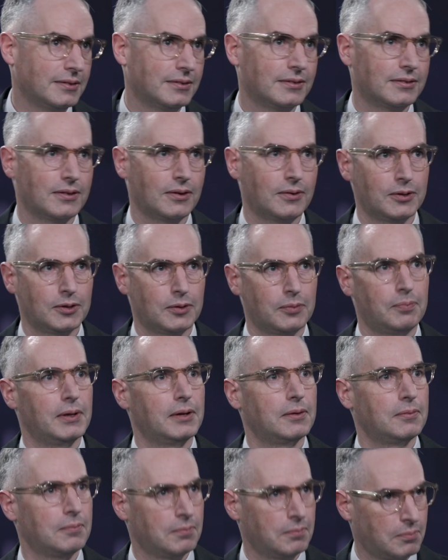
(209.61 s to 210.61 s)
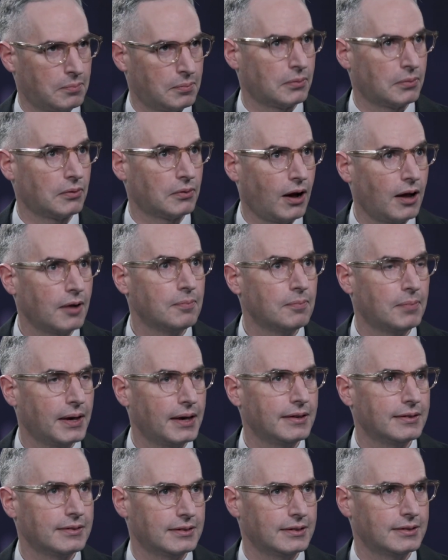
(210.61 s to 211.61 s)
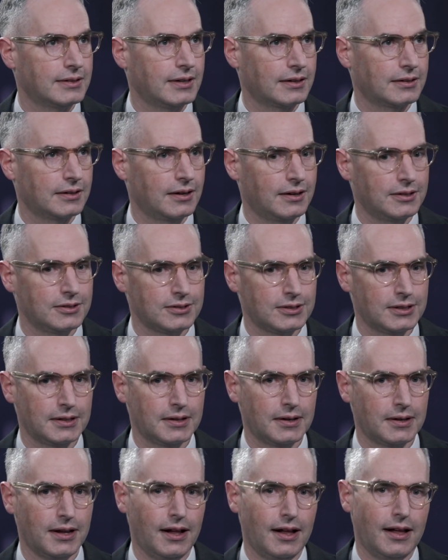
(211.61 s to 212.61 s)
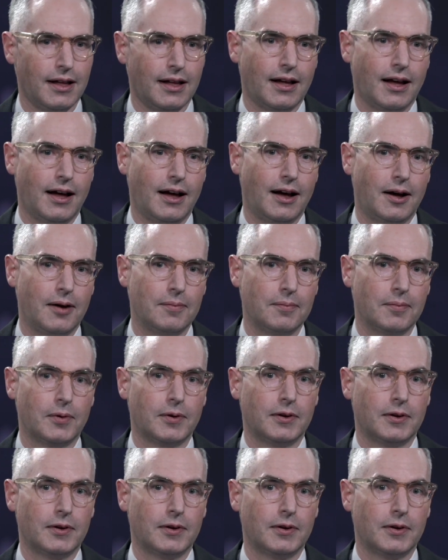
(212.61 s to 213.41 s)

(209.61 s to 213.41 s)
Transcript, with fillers: So it's been broad-based in technology. Um,